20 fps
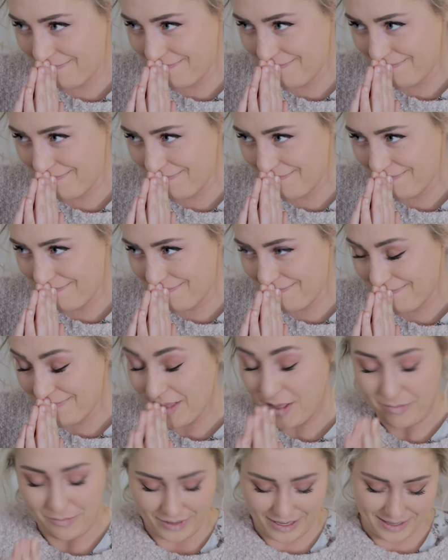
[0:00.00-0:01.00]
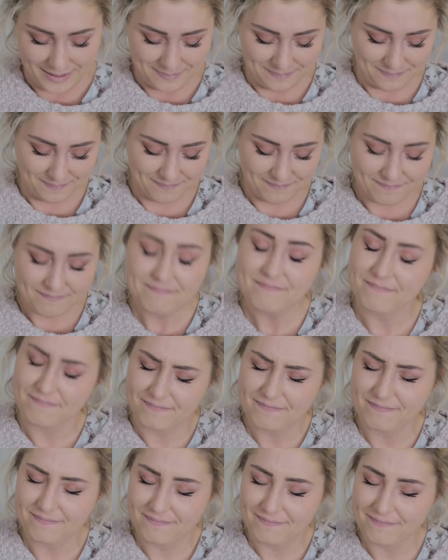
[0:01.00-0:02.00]
I know, I know what this is
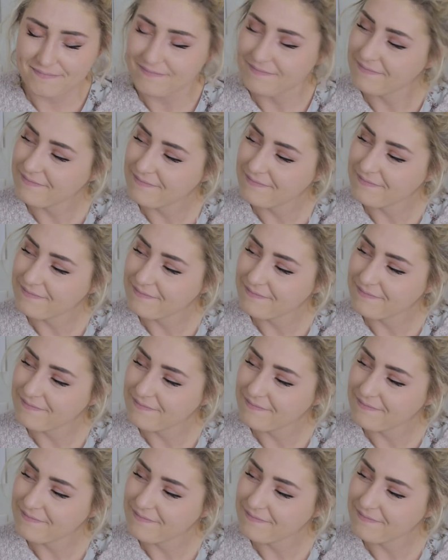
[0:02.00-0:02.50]
about, okay?